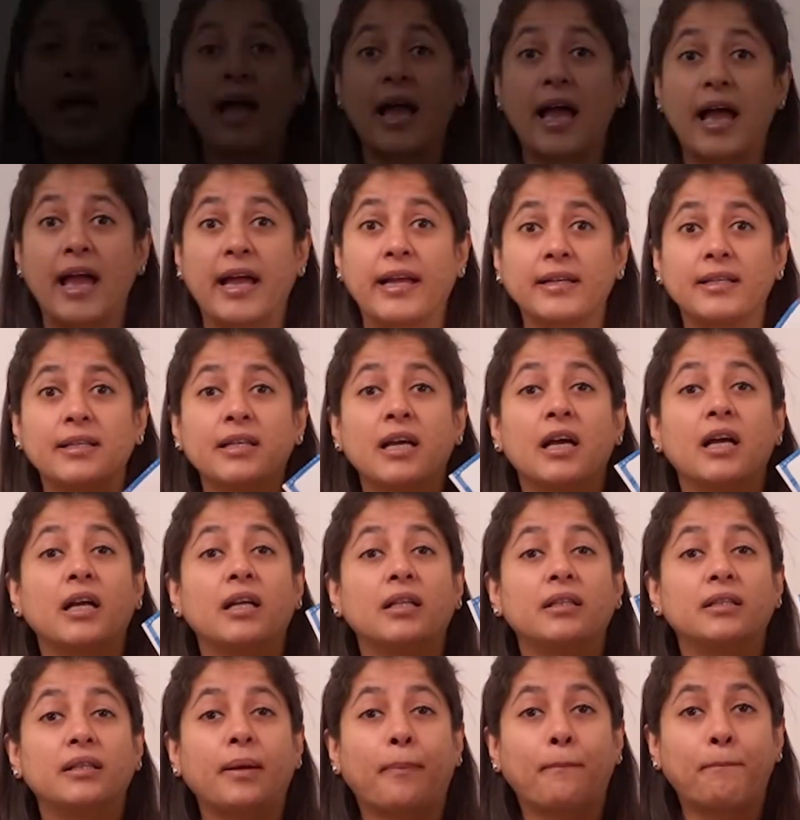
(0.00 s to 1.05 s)
And
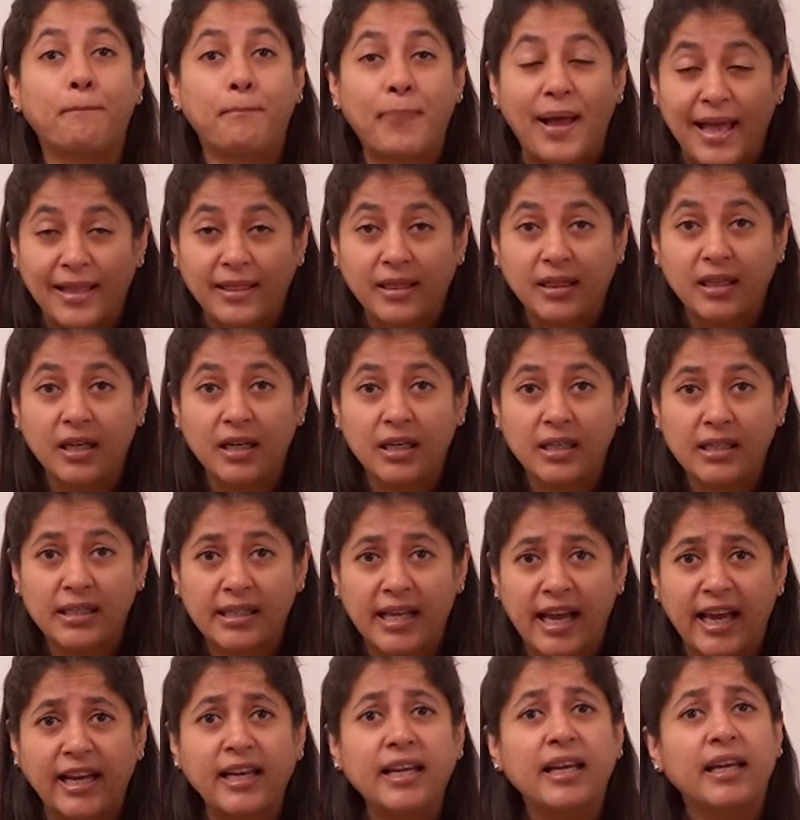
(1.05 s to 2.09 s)
the panther
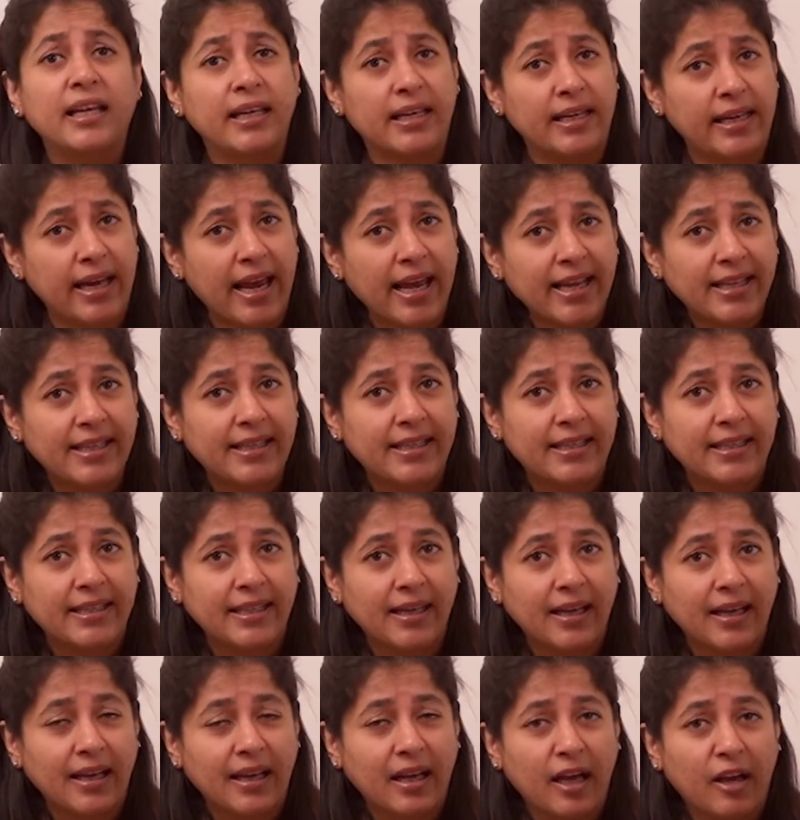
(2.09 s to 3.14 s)
said, Yes,
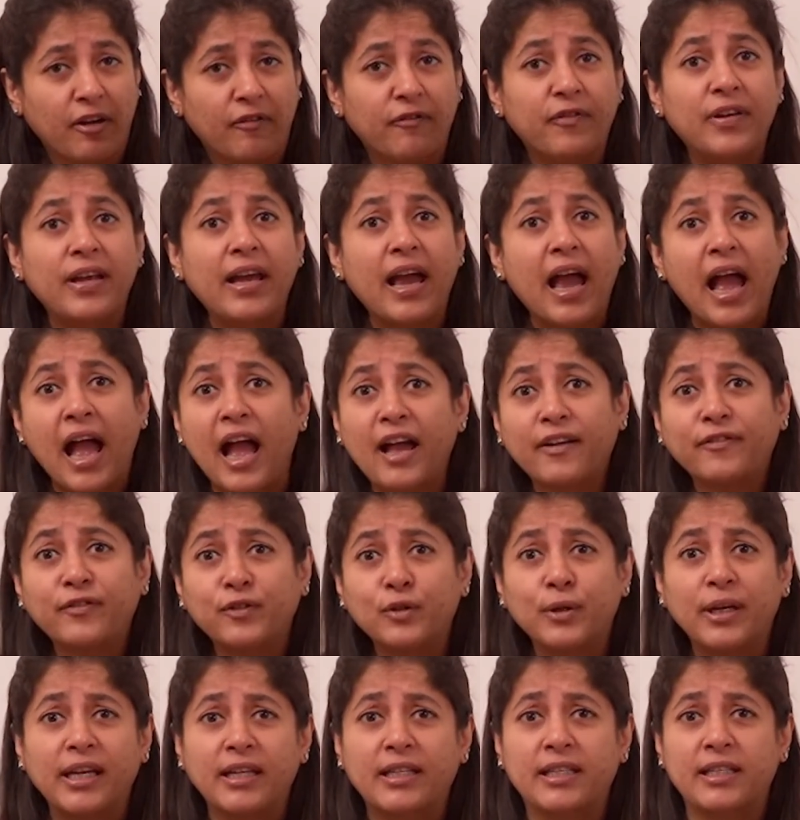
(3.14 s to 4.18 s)
we have to
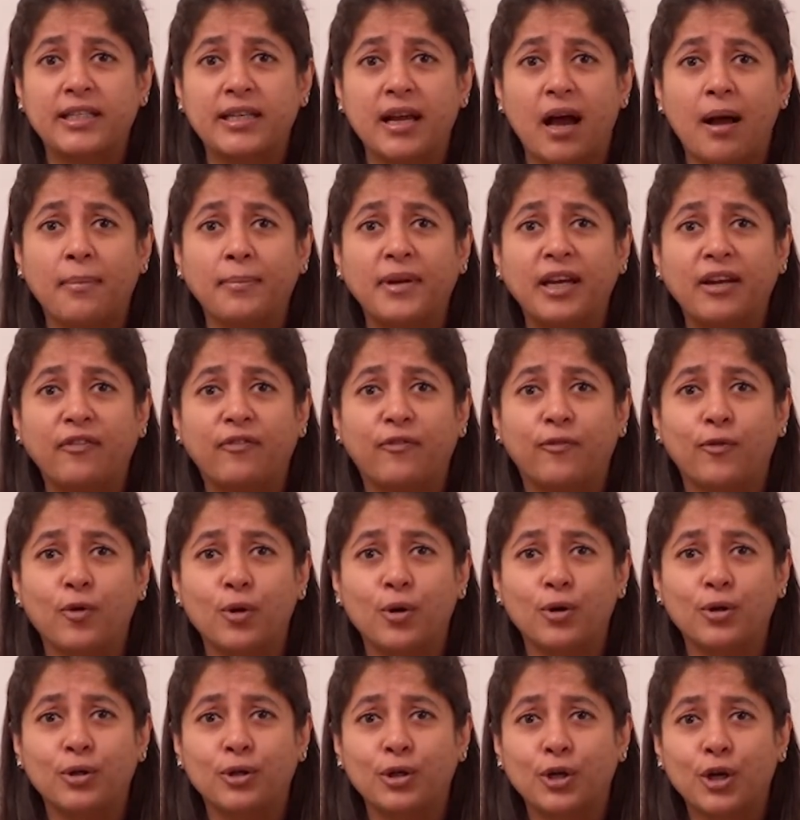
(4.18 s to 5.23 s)
eat yummy
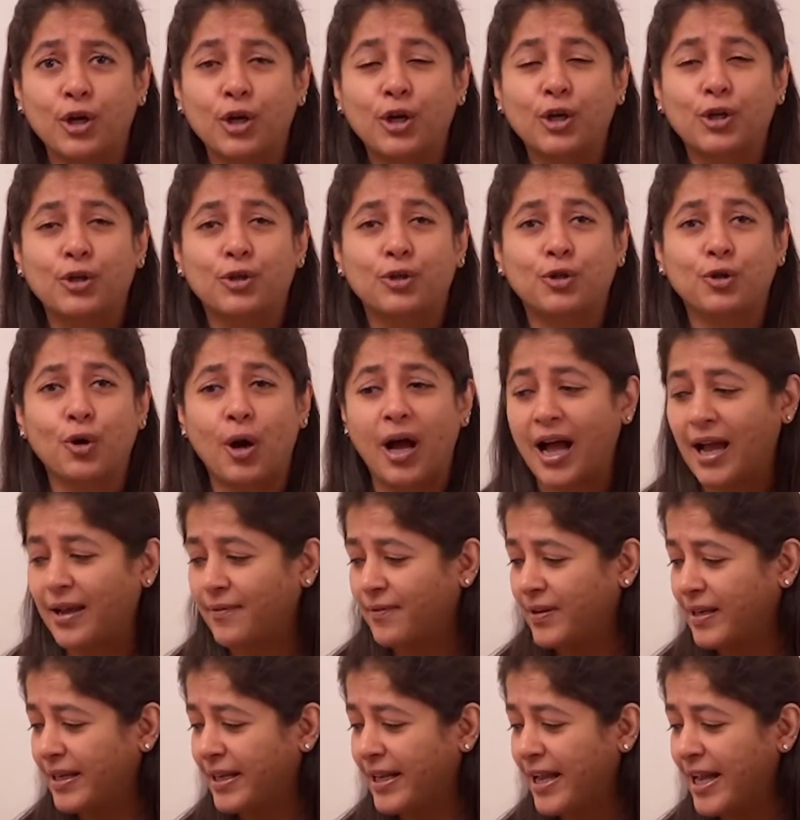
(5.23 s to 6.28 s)
food. So I
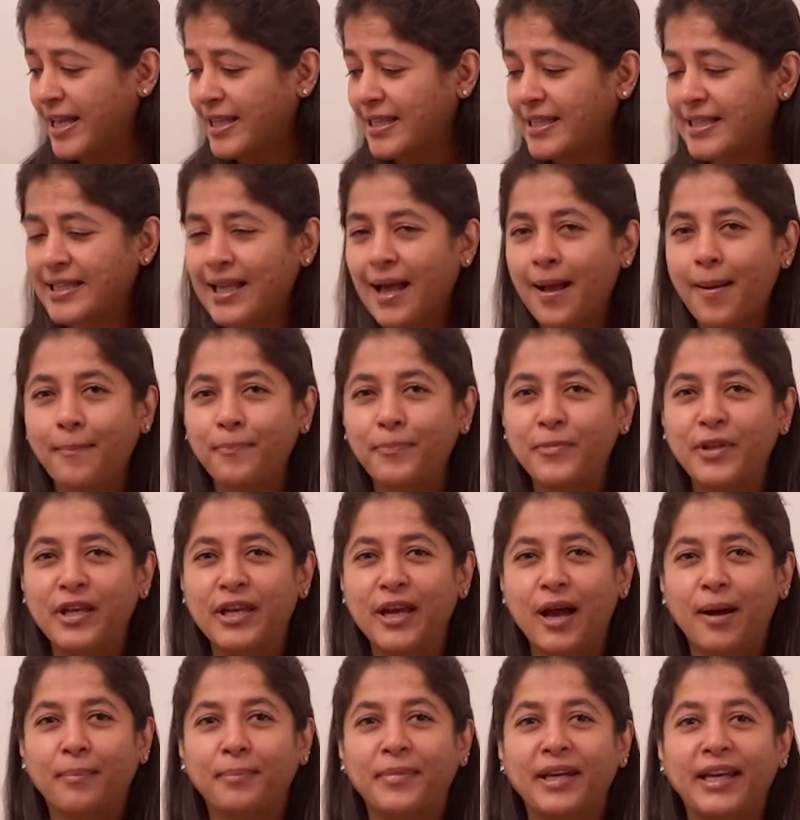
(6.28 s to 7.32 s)
will get some
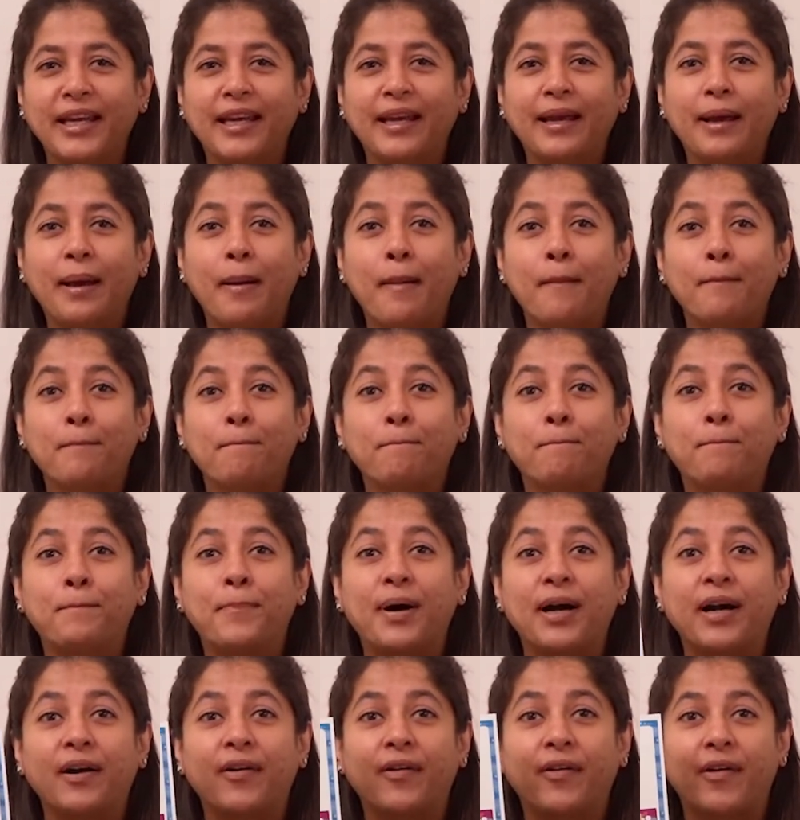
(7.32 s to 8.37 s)
yummy
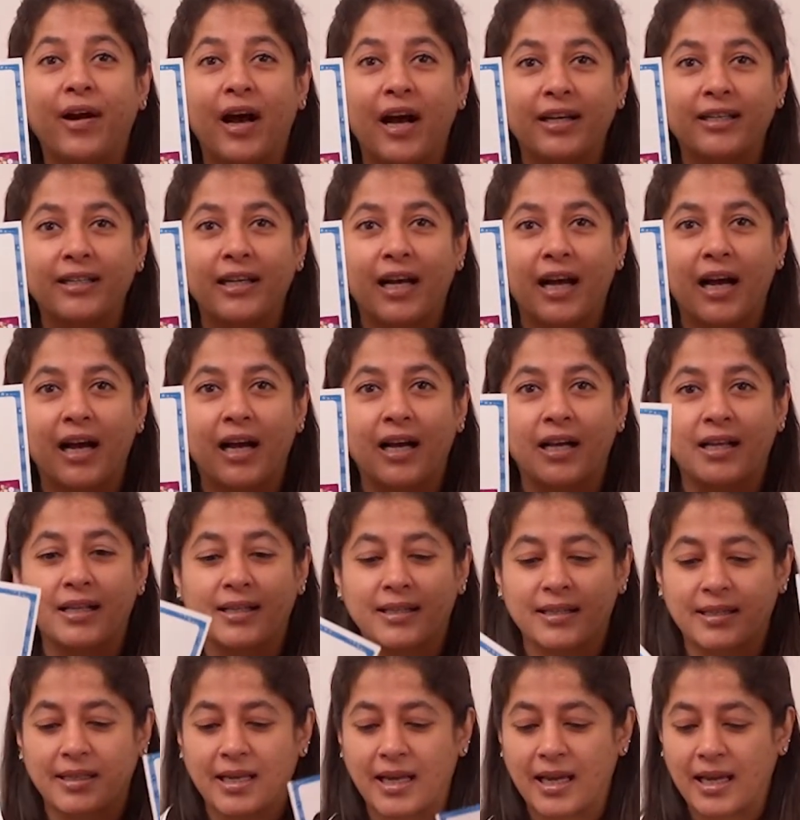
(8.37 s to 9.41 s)

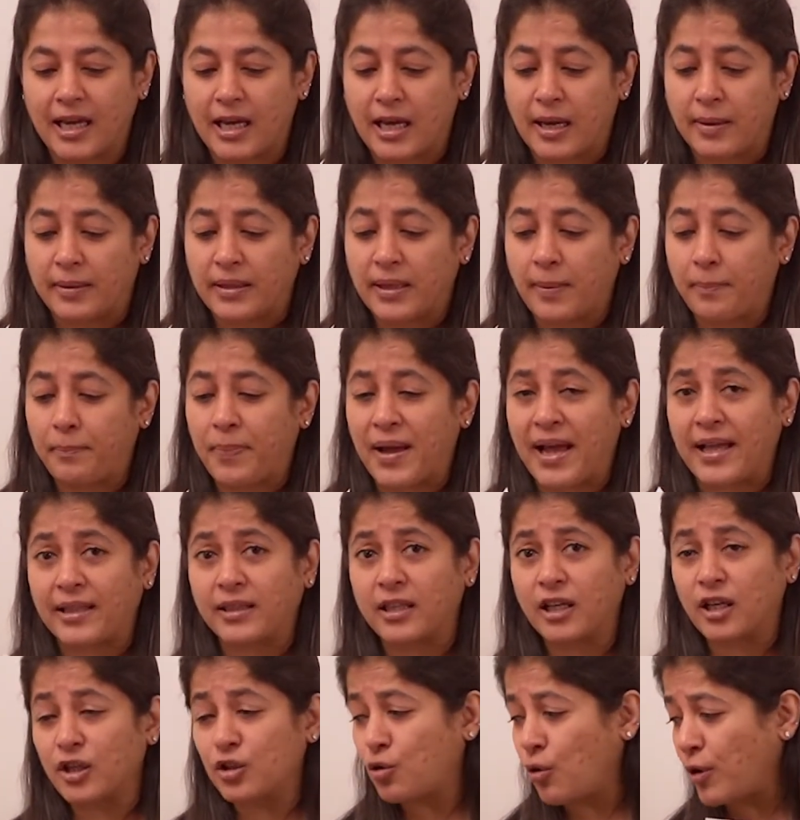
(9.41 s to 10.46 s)
parathas. The
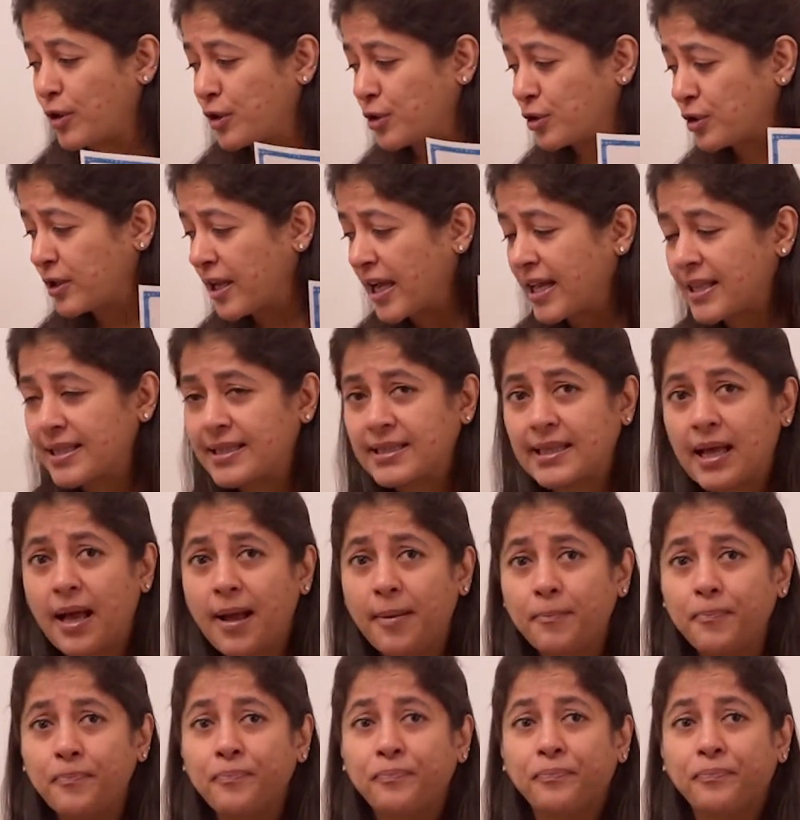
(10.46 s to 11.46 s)
panther's going to get some